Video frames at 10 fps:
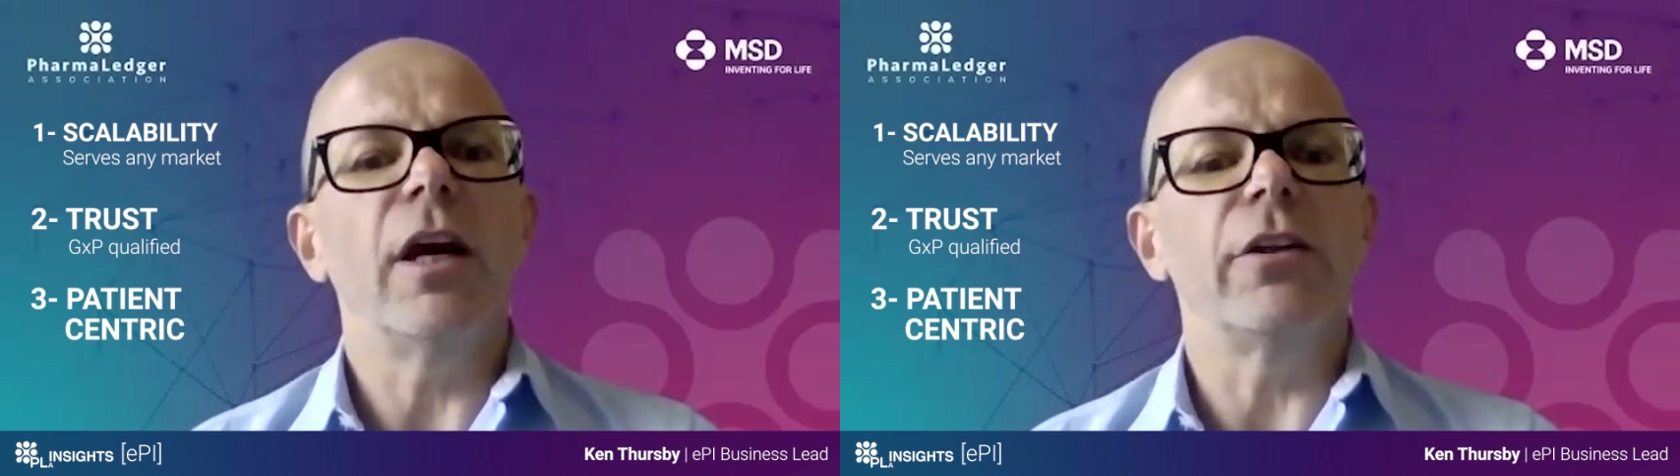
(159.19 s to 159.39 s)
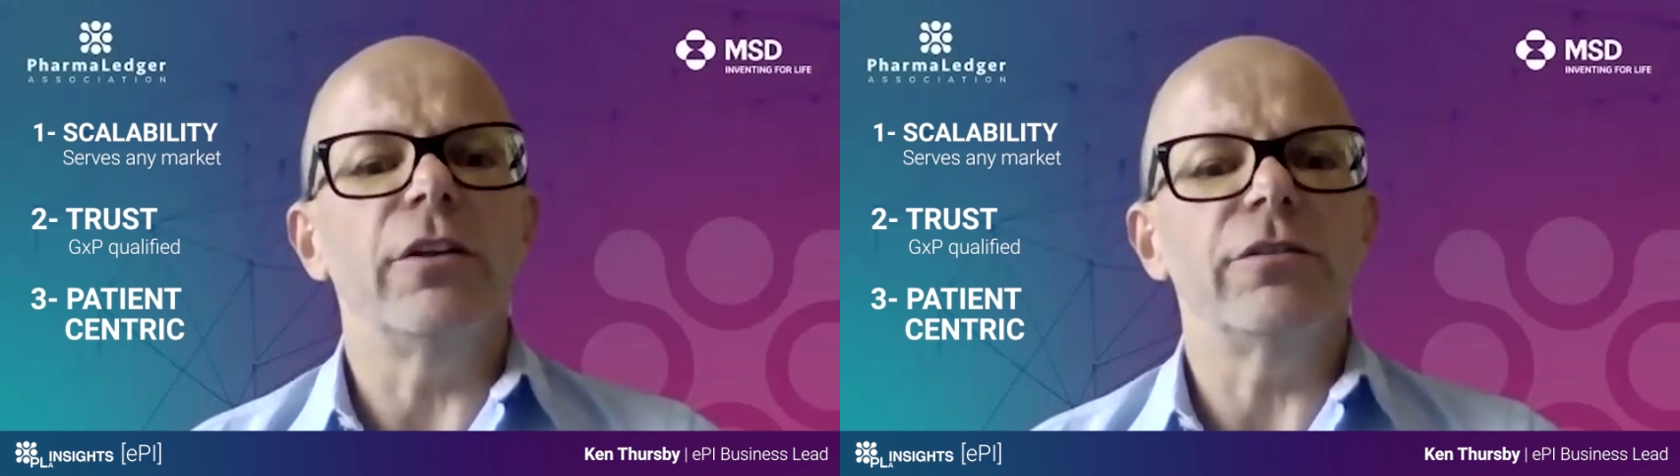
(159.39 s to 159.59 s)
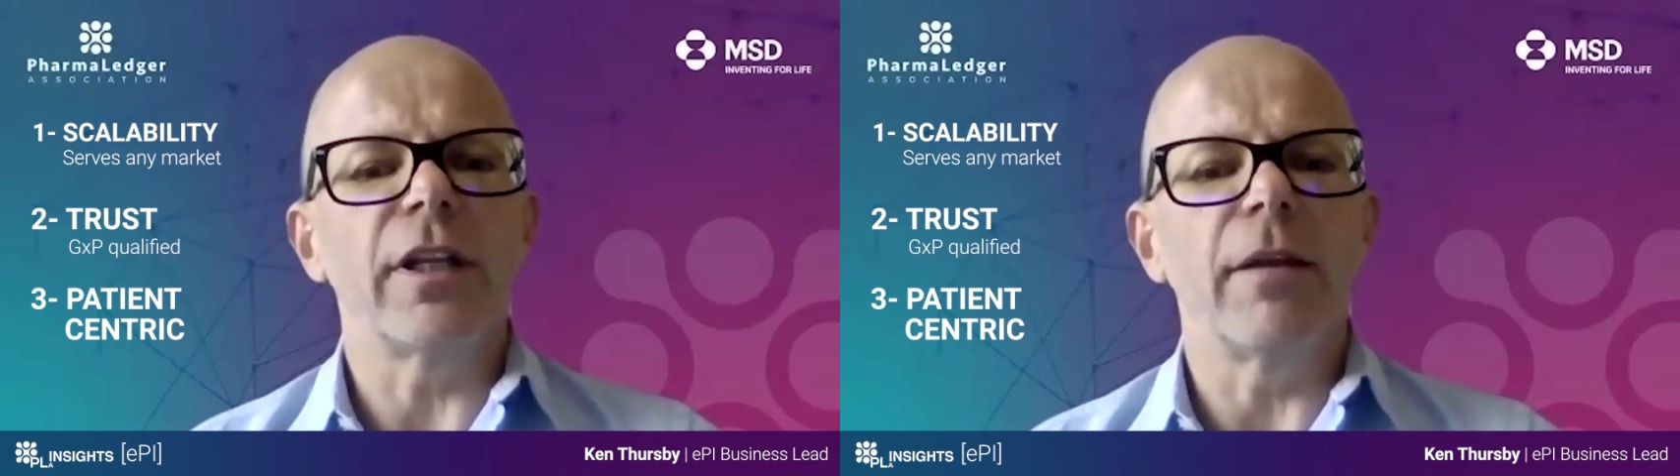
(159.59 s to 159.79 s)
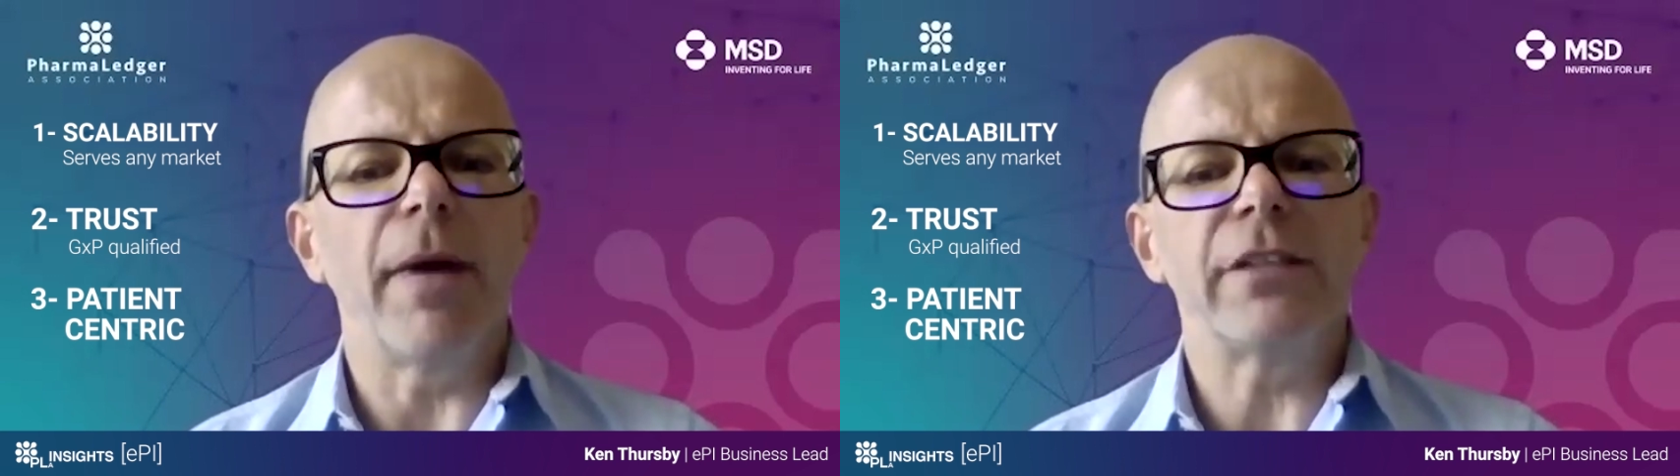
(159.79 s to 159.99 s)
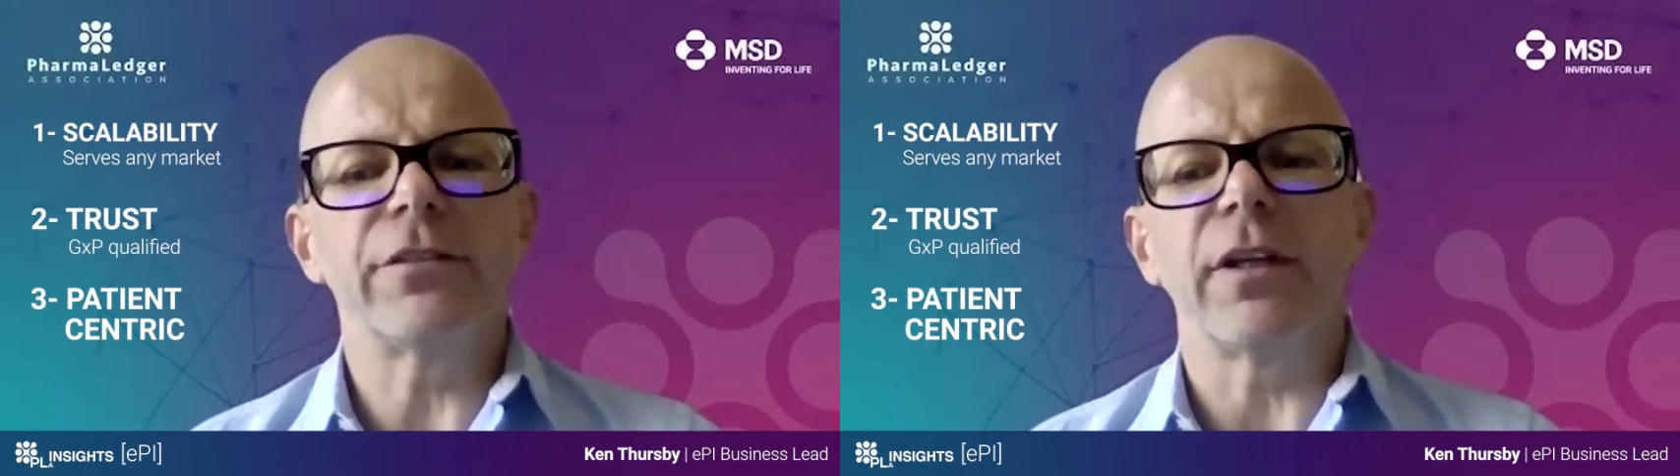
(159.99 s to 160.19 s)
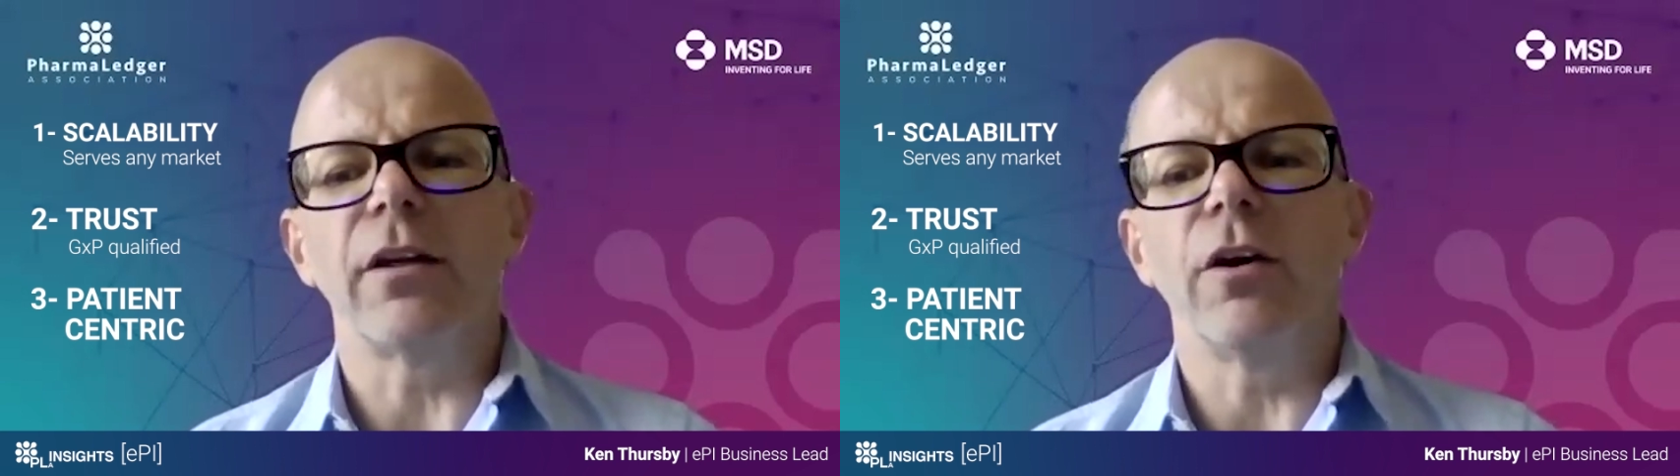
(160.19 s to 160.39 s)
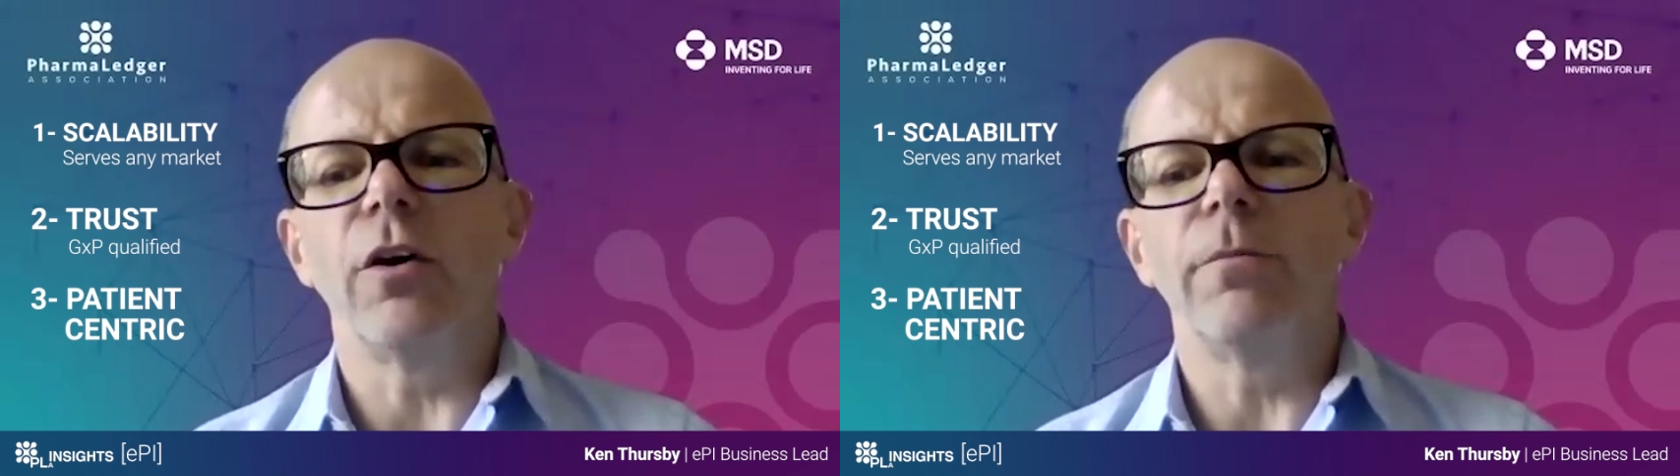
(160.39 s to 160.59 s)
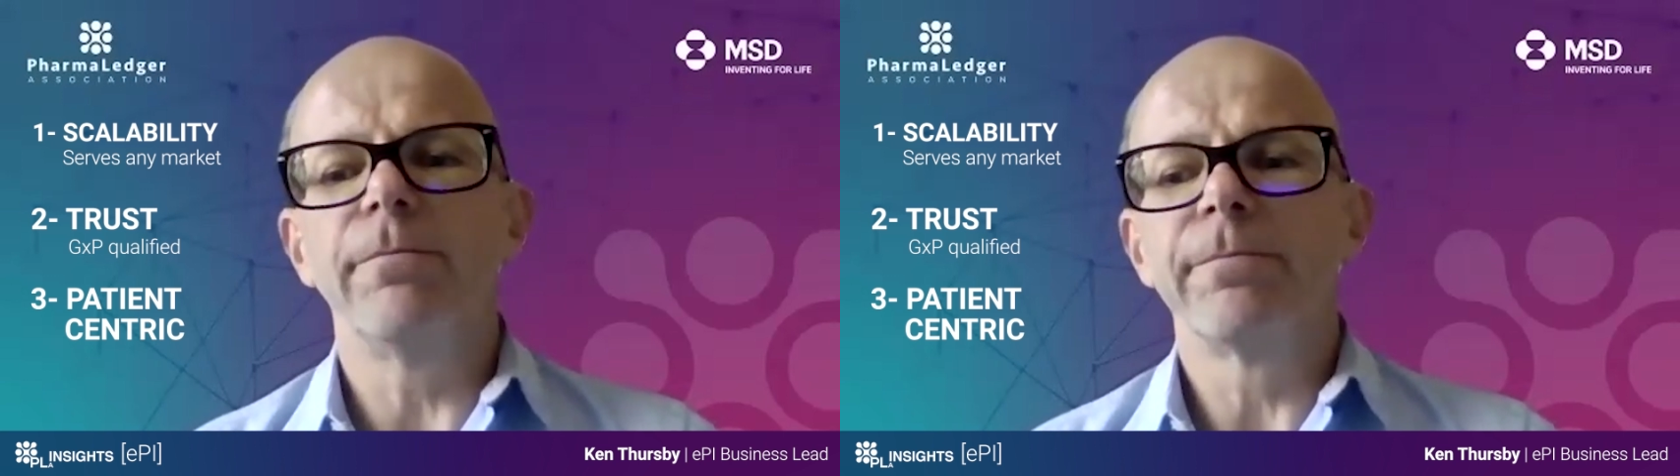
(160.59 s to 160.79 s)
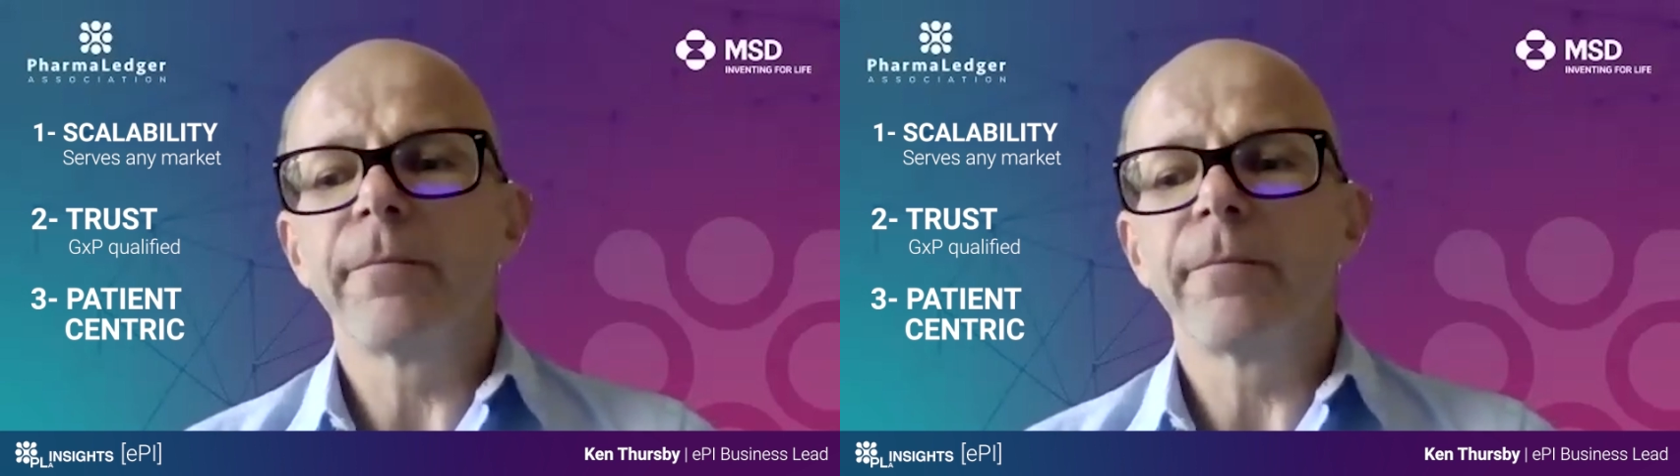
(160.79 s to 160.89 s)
and using the medicine at home.